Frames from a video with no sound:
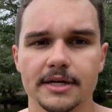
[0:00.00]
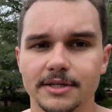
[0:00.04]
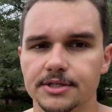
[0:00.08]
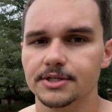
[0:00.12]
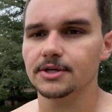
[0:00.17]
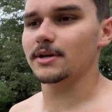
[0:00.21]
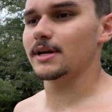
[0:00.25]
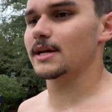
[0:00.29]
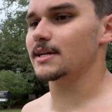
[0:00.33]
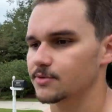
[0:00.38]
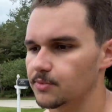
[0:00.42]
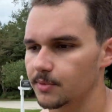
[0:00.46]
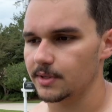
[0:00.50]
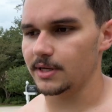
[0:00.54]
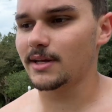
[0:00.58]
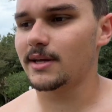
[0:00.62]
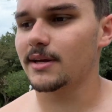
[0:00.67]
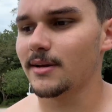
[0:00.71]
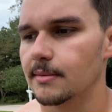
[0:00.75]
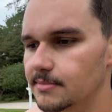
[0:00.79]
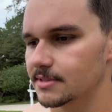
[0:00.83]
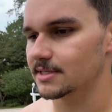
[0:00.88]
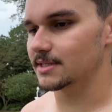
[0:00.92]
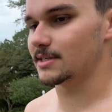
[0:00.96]
2 days a week.
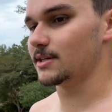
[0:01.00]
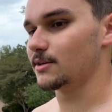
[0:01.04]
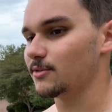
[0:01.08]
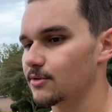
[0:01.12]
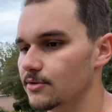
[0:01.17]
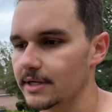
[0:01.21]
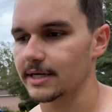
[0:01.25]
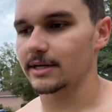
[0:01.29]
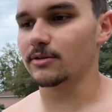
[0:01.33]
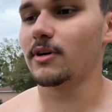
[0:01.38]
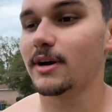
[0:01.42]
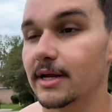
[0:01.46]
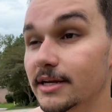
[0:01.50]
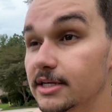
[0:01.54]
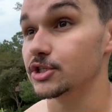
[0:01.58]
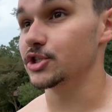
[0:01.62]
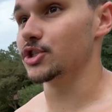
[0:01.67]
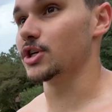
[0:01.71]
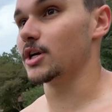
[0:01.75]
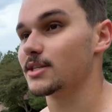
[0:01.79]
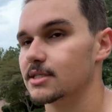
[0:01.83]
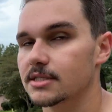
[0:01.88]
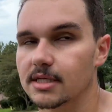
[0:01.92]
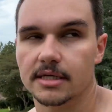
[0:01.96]
I'm still like running
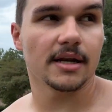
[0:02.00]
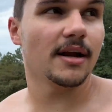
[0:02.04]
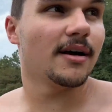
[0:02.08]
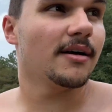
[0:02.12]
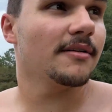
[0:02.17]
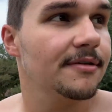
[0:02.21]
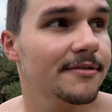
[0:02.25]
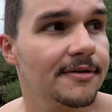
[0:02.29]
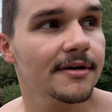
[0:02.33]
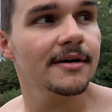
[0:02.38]
just enough